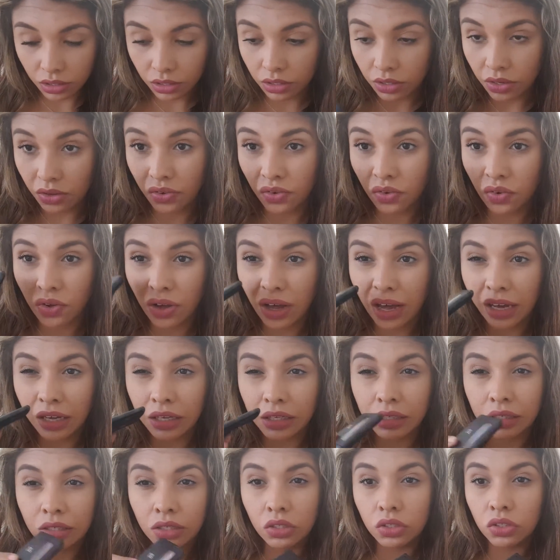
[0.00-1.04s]
so I
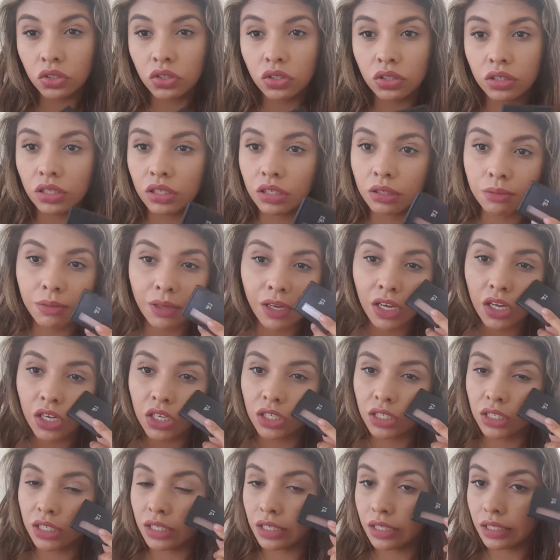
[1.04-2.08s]
use this
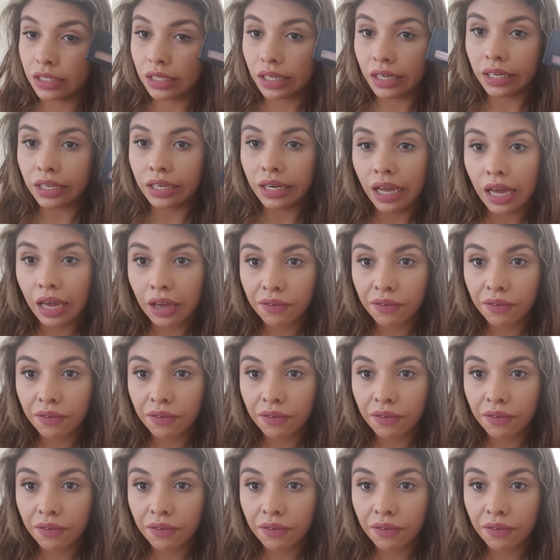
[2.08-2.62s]
because it's like an